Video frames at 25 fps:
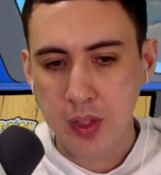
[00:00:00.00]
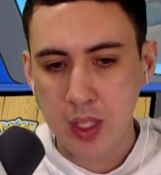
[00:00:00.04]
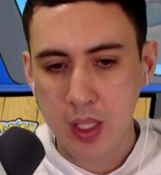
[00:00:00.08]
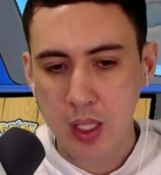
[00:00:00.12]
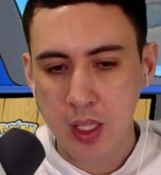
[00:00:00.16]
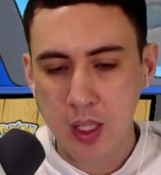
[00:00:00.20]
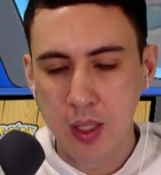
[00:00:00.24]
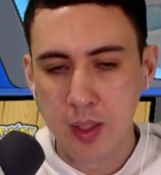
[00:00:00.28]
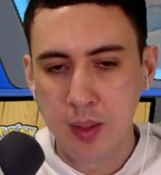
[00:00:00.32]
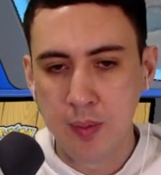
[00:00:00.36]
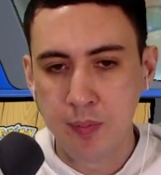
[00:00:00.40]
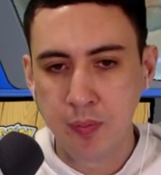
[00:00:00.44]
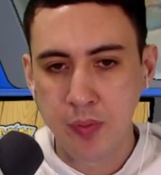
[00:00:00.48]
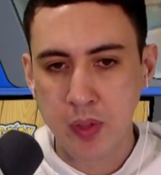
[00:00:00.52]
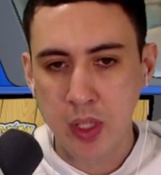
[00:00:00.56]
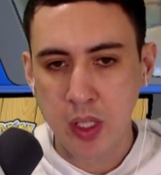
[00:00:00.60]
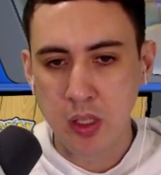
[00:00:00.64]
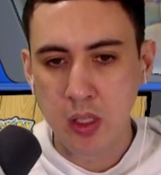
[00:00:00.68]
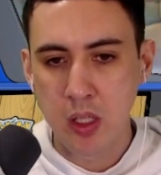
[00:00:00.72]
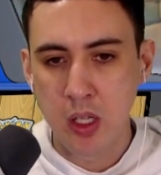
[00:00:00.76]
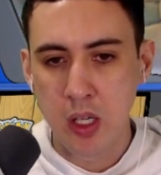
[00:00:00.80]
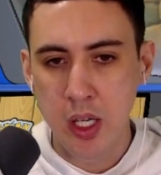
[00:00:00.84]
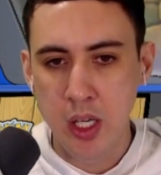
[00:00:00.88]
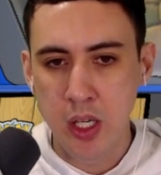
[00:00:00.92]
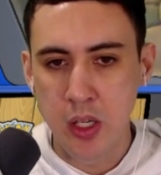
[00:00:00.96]
I'm
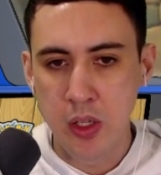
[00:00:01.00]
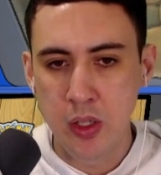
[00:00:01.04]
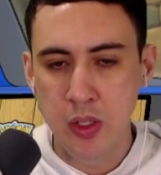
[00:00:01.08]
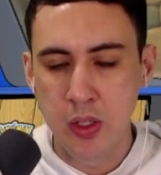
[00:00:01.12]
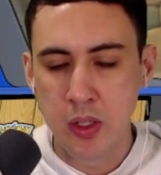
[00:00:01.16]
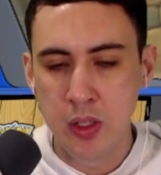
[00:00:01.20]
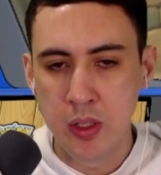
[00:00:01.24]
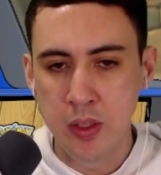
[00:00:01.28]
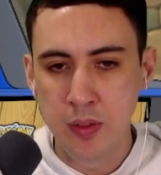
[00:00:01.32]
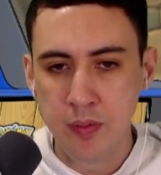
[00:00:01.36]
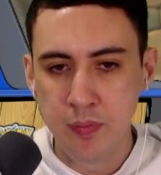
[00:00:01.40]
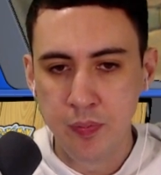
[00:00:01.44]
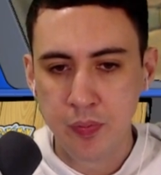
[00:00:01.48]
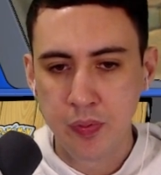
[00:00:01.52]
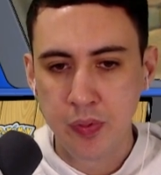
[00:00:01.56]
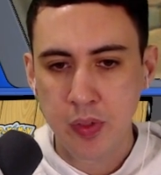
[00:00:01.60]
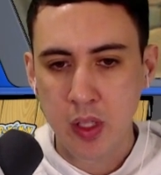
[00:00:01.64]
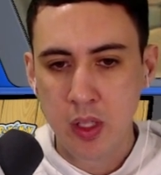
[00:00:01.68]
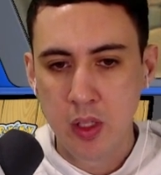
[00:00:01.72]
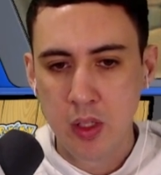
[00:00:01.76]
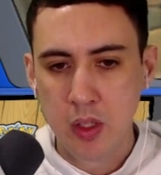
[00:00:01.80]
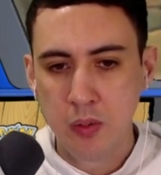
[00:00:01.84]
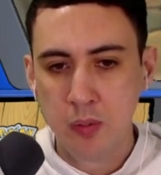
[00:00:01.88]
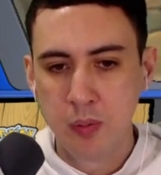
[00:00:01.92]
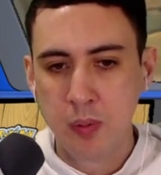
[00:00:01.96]
gonna Iono.
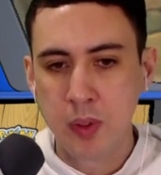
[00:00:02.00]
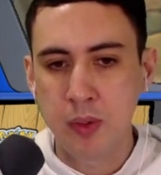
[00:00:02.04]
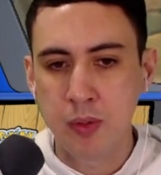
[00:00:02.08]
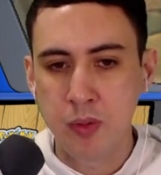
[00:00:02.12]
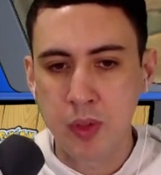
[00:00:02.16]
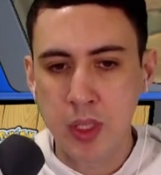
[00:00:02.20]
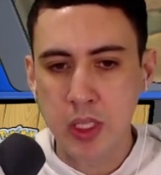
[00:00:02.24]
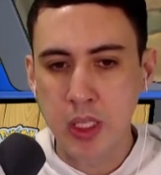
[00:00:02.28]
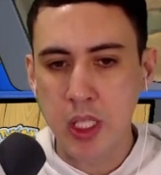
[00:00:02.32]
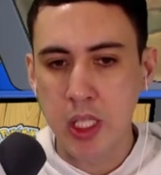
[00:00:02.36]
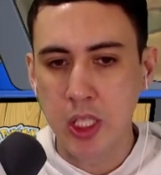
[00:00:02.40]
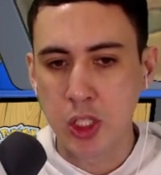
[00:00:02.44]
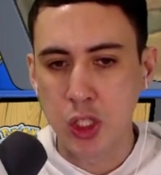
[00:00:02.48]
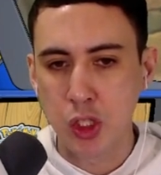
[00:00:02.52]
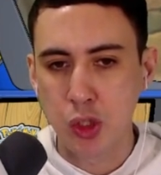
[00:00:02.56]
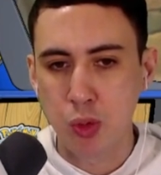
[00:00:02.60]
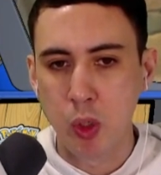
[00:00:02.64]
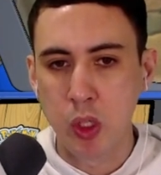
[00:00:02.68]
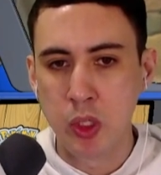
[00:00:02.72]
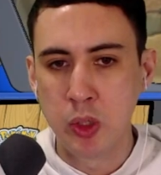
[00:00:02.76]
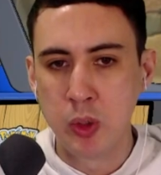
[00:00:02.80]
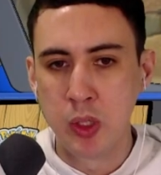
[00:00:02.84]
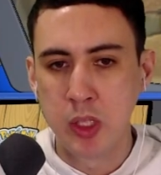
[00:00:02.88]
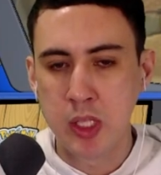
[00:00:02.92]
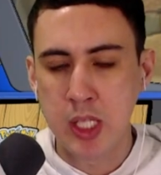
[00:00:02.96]
We really just
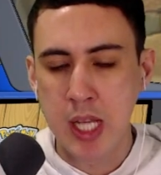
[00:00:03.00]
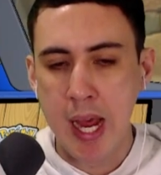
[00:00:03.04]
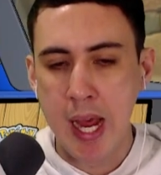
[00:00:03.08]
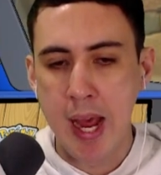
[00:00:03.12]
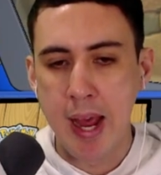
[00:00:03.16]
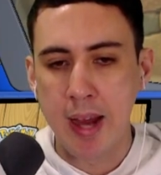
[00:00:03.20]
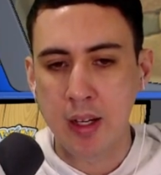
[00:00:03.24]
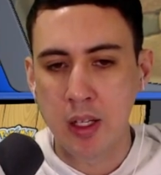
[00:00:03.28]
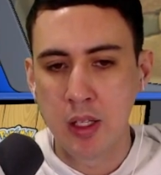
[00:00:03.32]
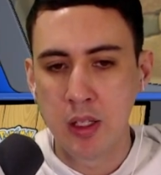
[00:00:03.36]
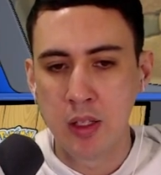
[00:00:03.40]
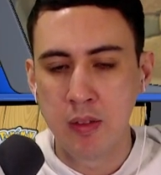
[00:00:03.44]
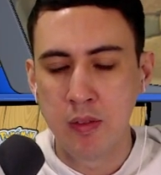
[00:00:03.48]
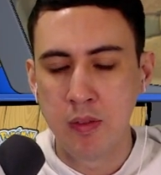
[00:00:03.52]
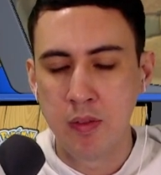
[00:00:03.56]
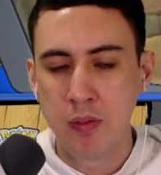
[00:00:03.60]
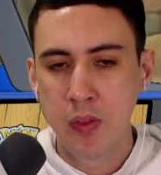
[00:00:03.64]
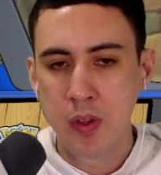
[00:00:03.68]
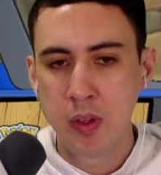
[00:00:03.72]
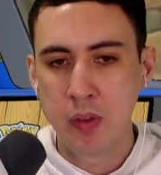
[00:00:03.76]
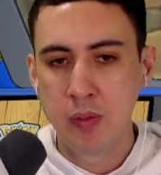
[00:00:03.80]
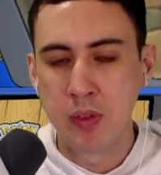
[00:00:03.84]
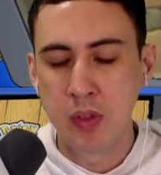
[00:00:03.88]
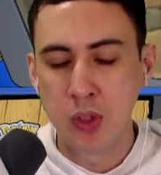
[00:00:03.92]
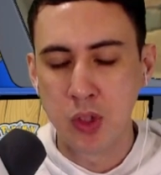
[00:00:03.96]
want to attack it
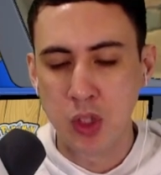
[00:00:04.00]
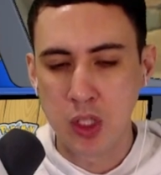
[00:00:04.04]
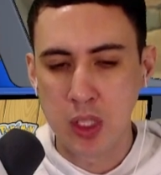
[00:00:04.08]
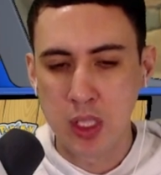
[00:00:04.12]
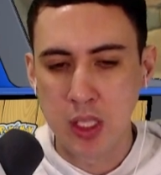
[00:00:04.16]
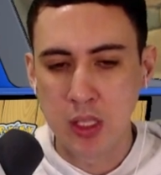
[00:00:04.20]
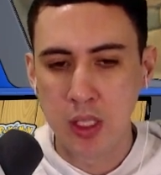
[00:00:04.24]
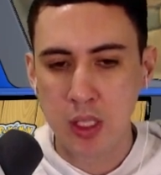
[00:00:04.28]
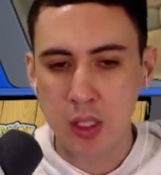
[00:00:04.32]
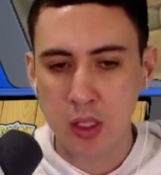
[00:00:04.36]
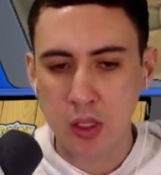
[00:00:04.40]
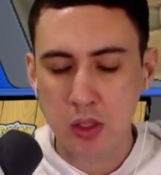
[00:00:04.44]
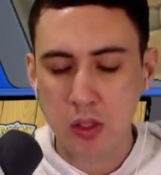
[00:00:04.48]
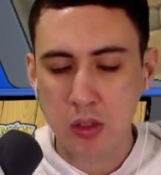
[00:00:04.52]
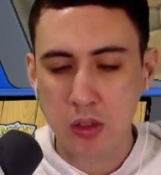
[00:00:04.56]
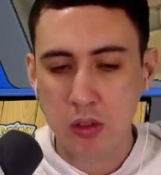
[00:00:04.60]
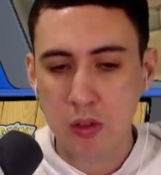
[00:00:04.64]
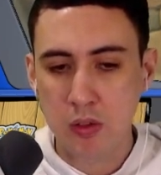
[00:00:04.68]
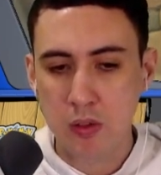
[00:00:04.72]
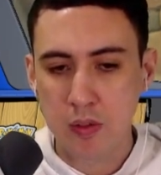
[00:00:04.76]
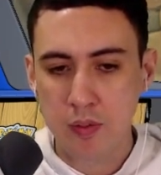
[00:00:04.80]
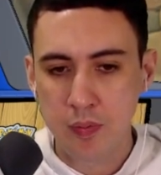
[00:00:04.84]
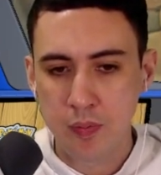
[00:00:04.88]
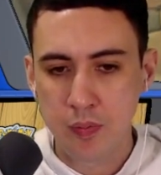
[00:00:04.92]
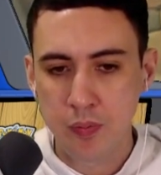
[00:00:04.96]
with Steelix.
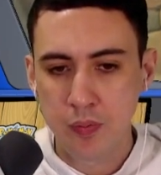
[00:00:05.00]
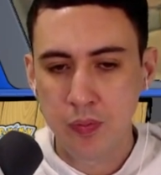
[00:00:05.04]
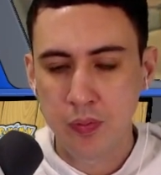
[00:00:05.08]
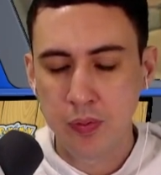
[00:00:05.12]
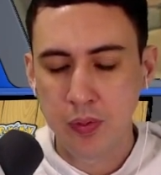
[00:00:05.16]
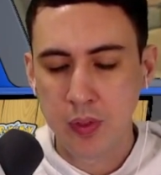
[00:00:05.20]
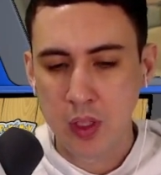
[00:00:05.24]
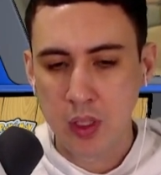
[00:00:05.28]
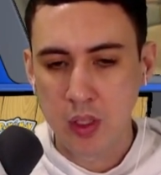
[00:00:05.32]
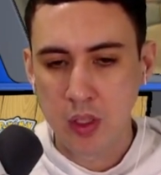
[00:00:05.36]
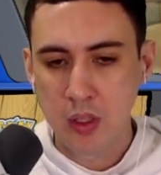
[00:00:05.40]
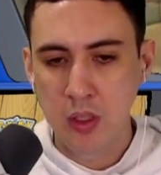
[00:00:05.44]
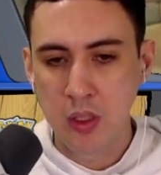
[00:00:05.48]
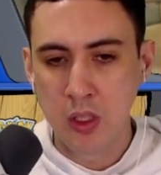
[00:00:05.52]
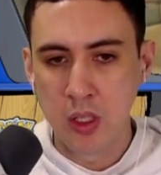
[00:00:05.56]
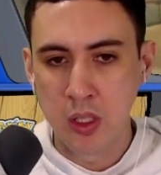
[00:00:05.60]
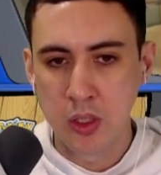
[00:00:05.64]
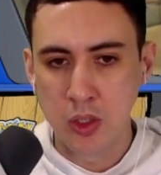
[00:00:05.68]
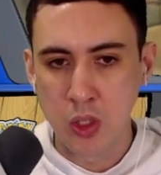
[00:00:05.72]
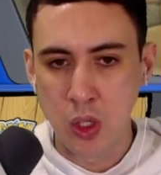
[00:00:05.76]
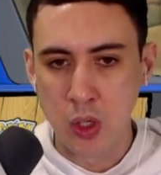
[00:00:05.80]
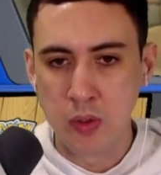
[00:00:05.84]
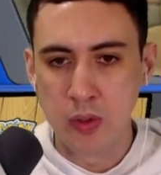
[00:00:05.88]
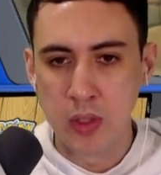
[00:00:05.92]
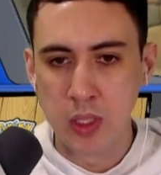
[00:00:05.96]
You know, I
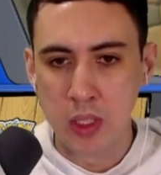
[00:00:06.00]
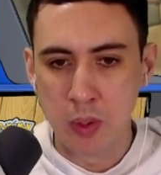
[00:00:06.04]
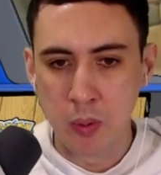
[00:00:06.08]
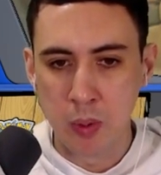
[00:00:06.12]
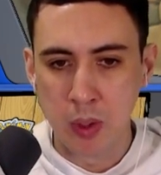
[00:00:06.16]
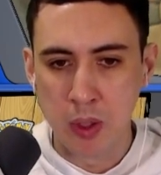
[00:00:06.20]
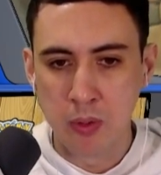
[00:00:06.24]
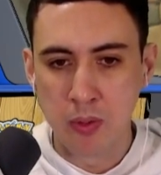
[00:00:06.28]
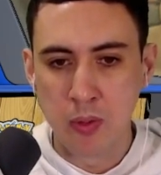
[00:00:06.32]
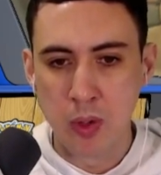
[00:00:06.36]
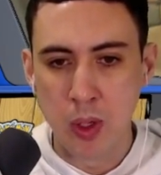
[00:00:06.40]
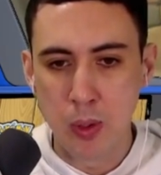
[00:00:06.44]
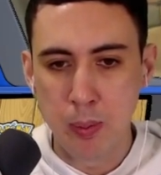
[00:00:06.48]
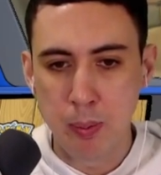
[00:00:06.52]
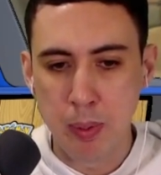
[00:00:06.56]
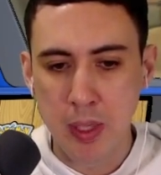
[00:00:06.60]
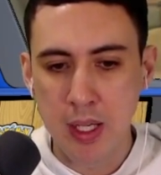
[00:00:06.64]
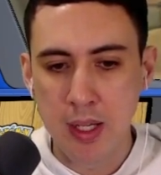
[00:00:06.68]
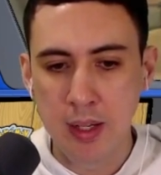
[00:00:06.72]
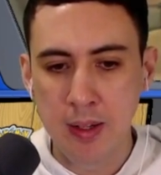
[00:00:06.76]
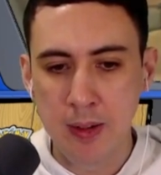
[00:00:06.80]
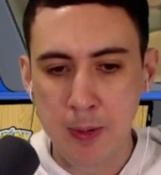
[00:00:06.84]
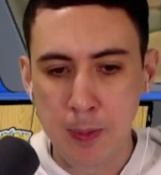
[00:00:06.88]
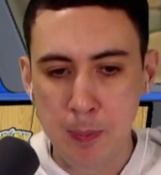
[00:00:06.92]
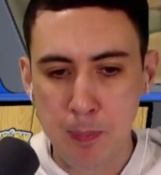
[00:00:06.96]
don't really want to rope
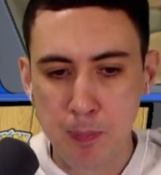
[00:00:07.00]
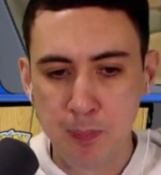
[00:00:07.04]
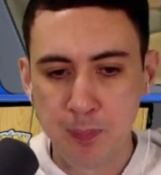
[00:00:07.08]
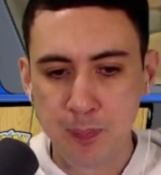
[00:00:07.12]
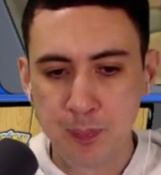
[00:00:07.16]
here.